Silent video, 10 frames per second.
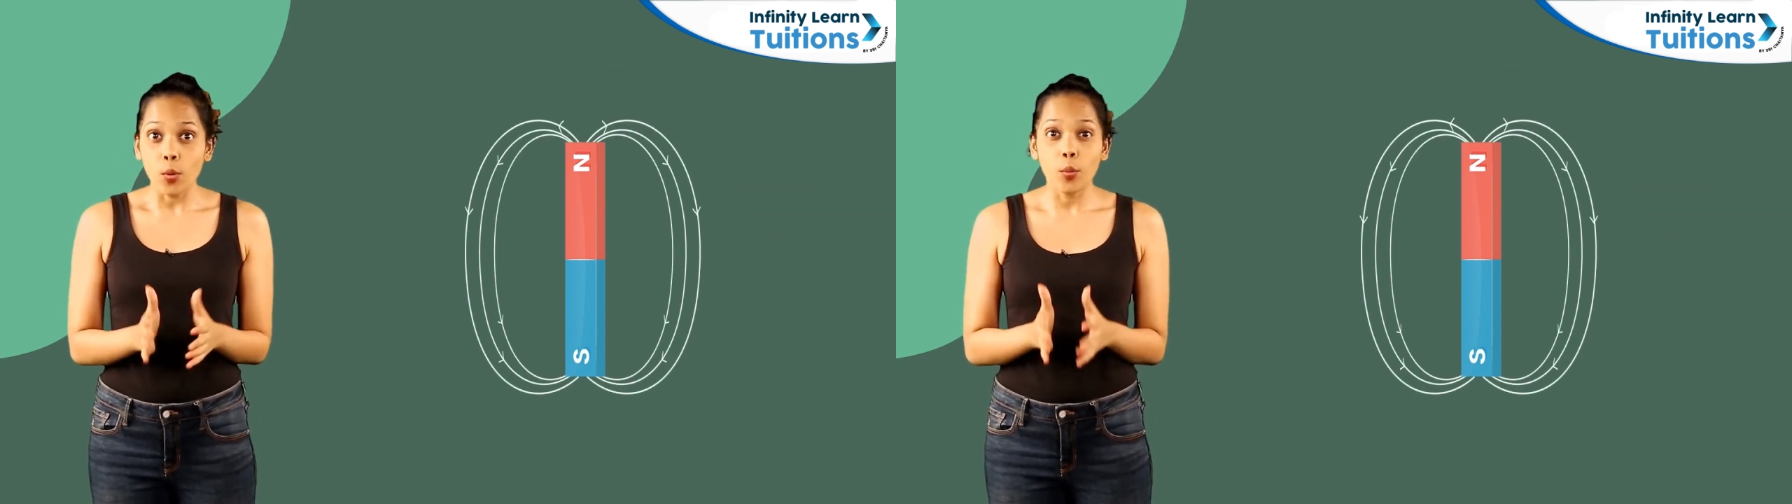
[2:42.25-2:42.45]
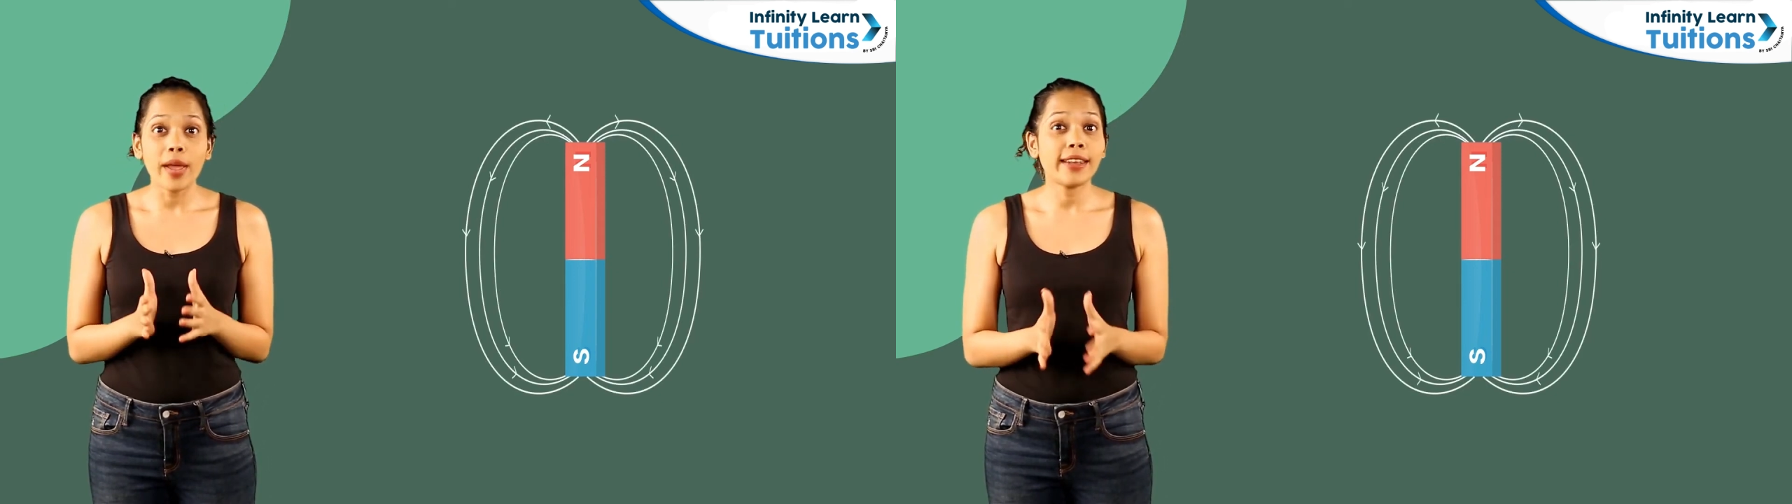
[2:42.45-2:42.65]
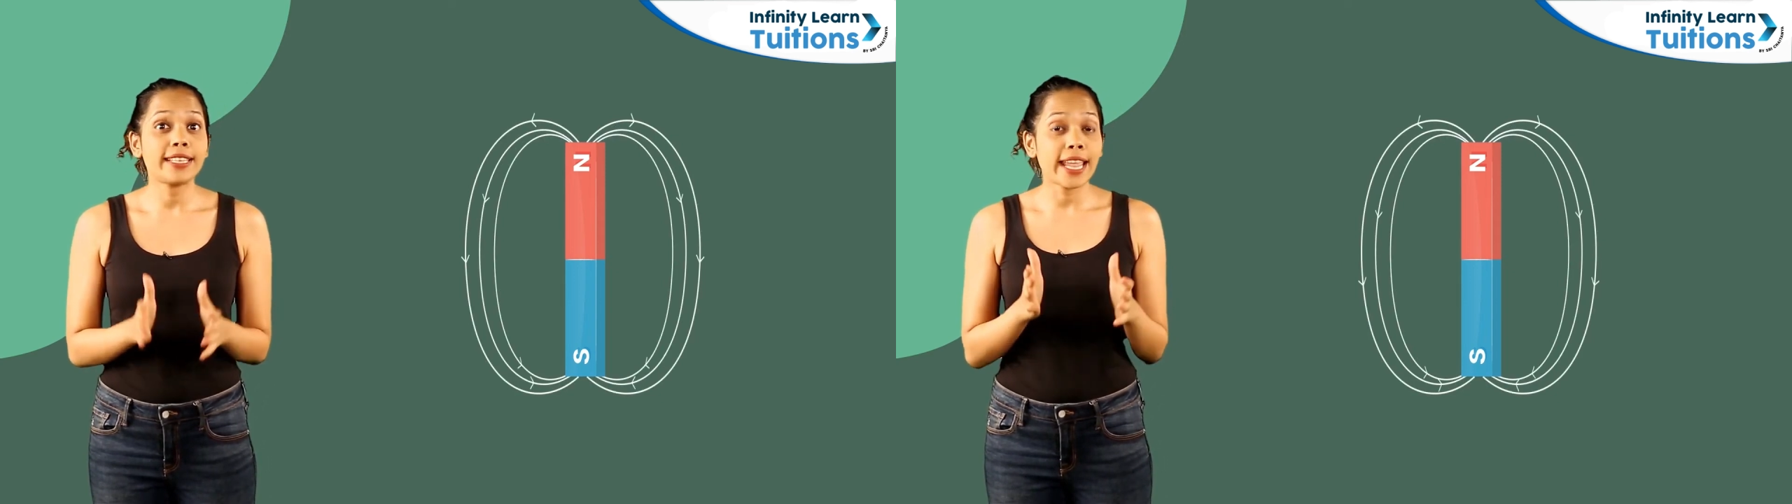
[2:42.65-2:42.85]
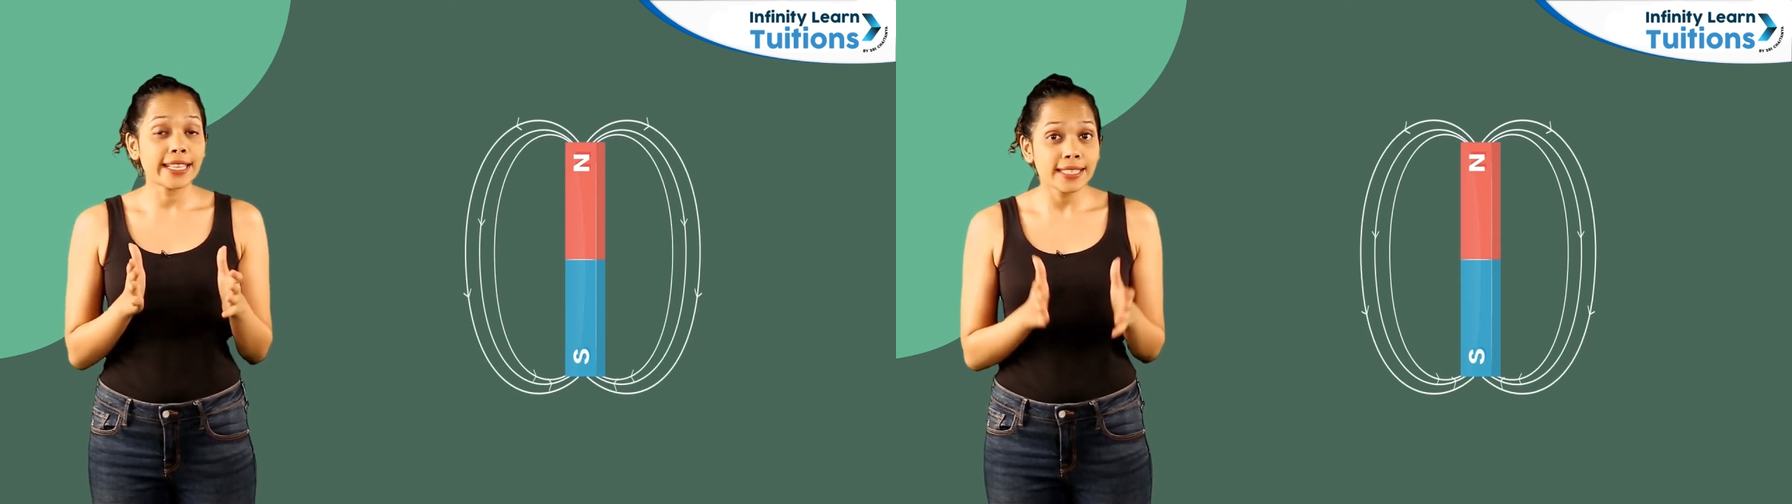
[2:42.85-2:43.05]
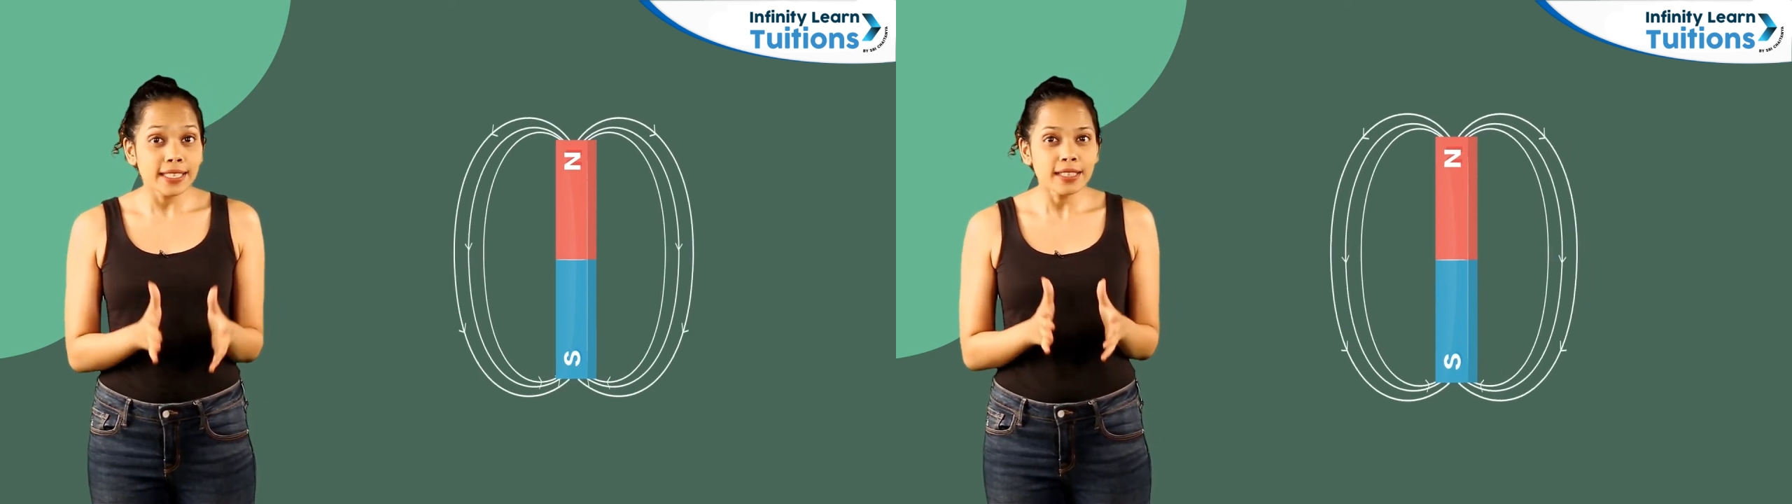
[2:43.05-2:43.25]
where it
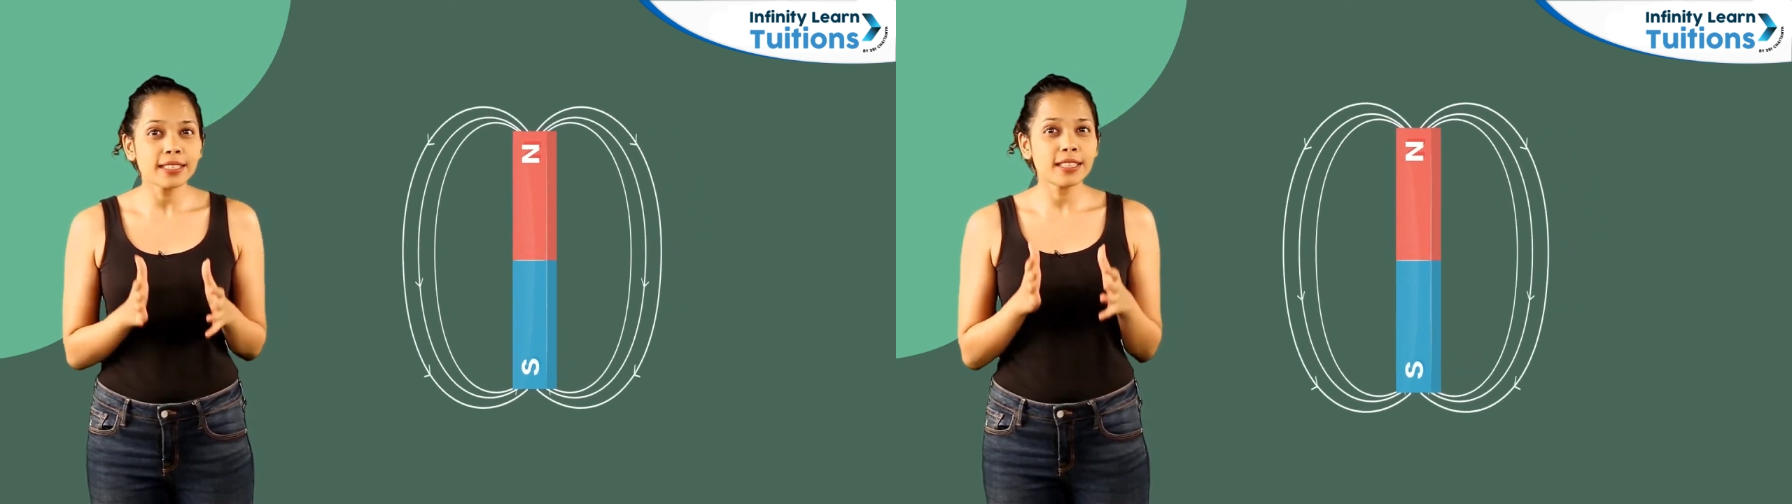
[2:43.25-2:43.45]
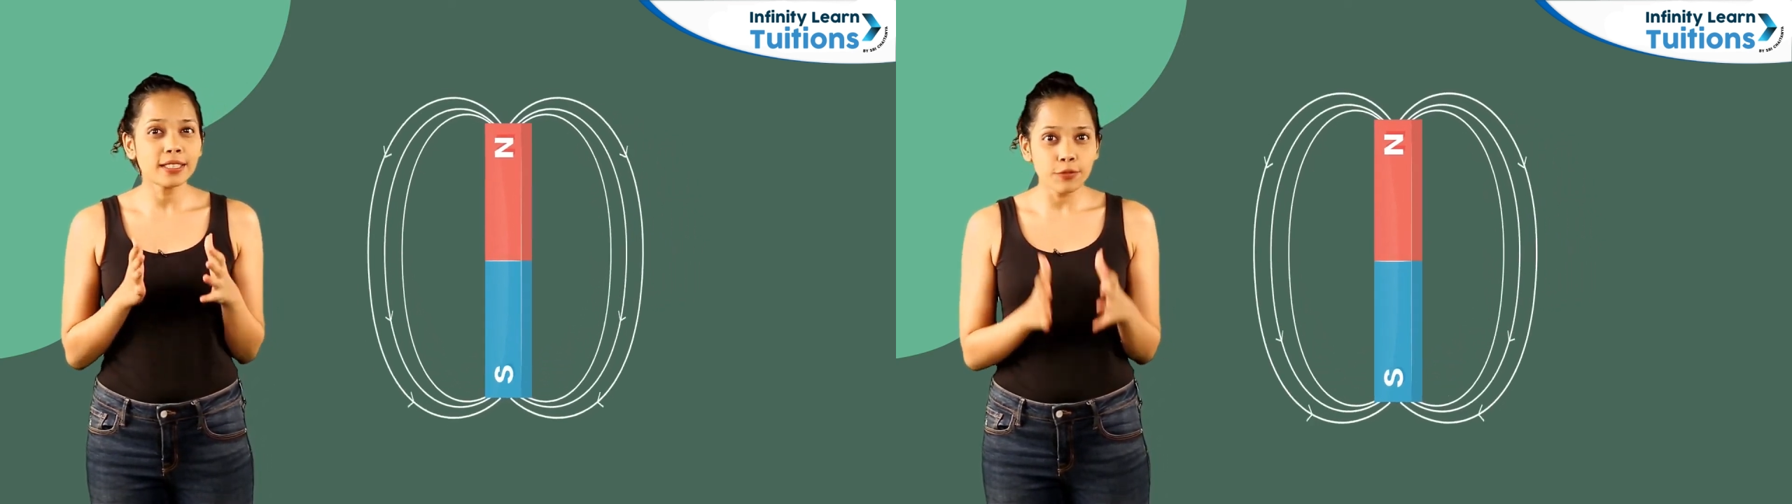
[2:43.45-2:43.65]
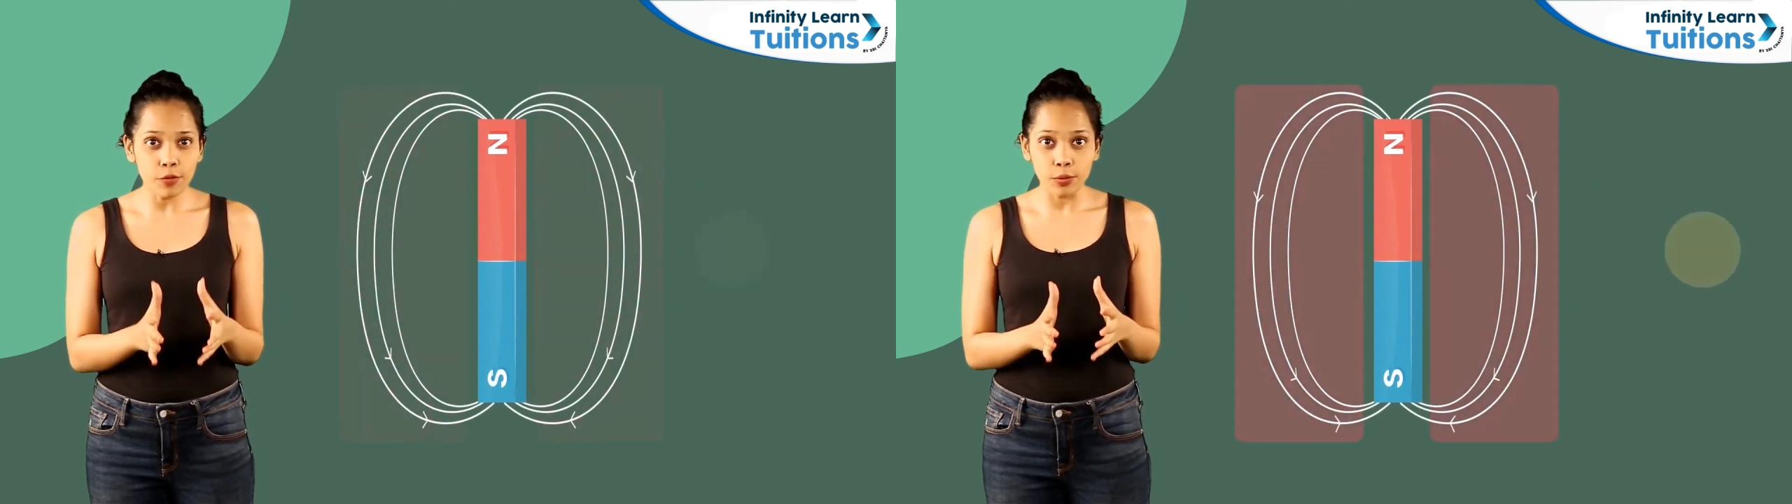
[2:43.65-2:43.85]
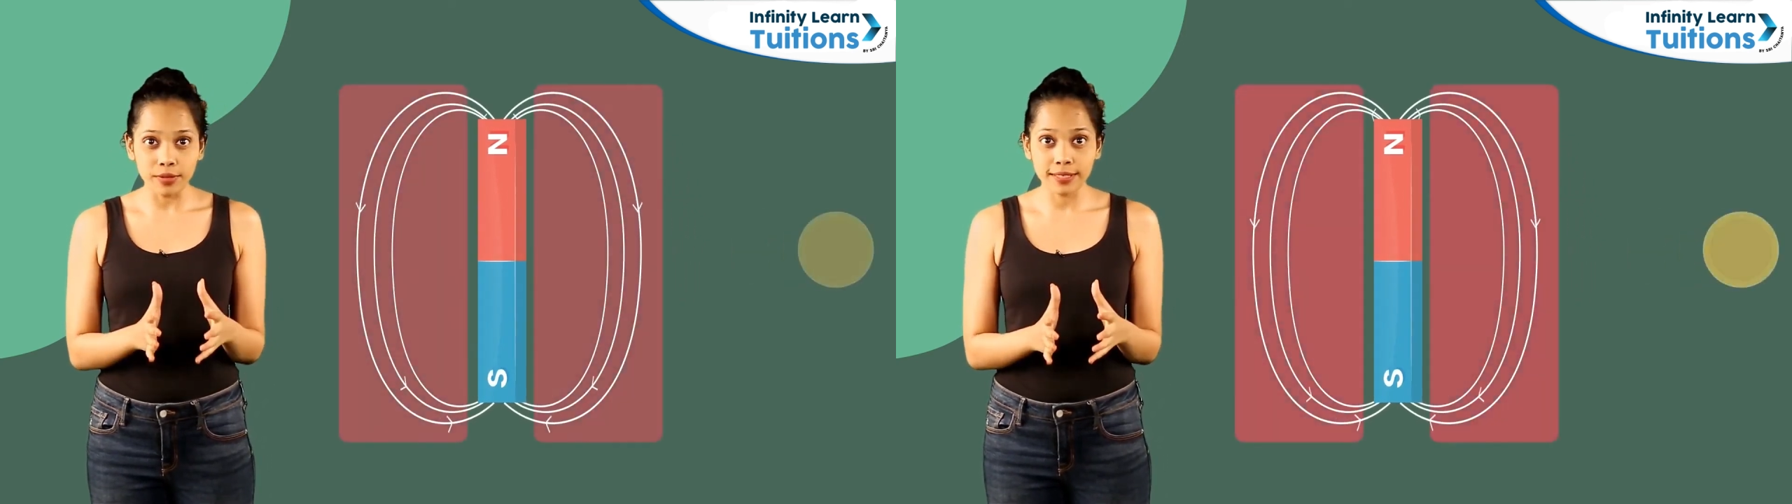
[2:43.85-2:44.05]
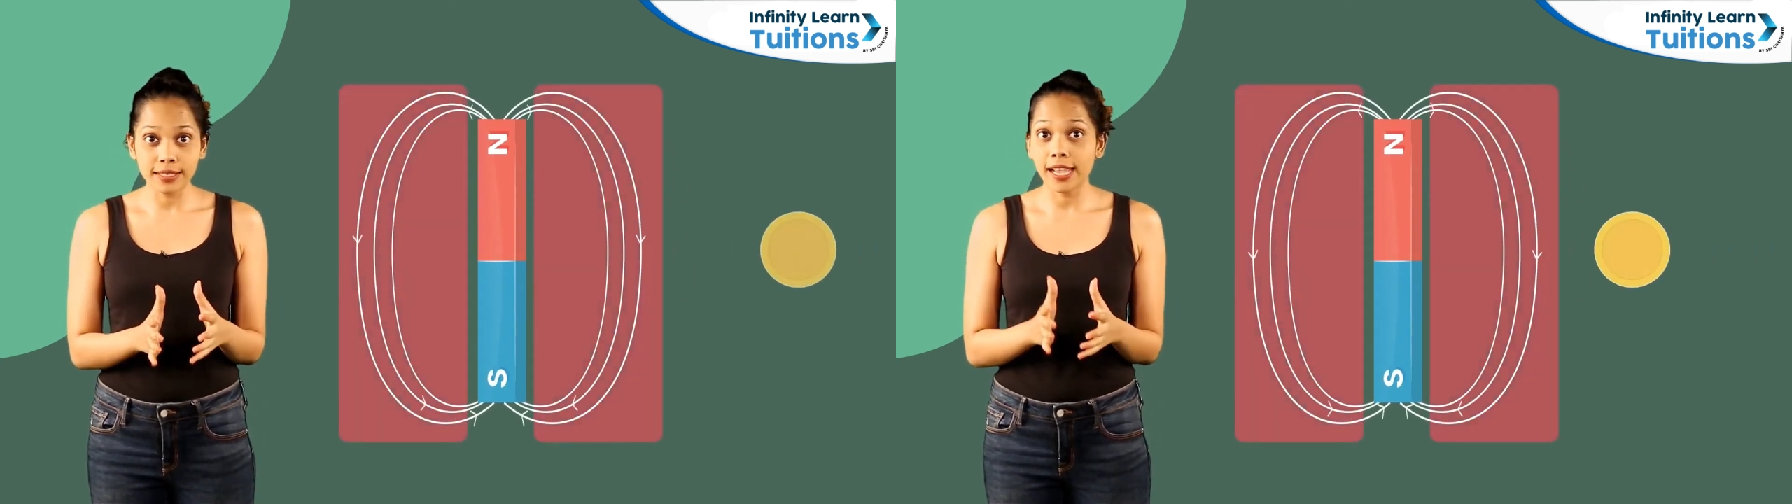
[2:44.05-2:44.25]
exerts this
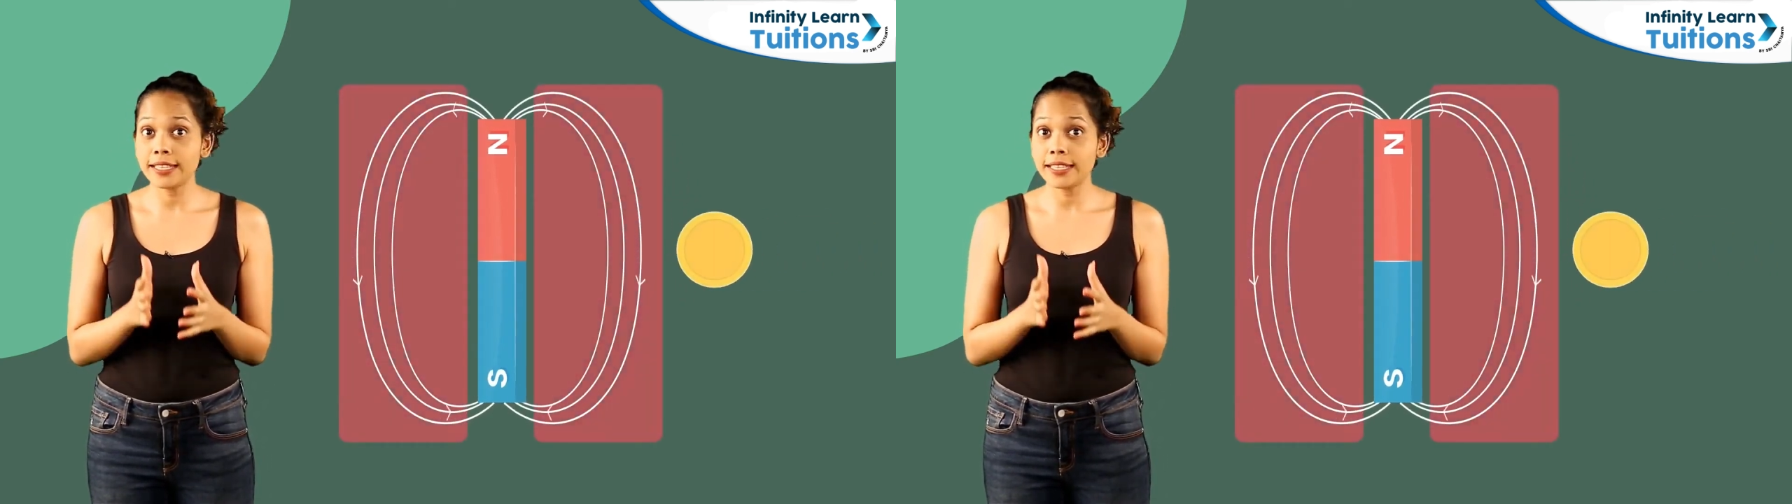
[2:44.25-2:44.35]
force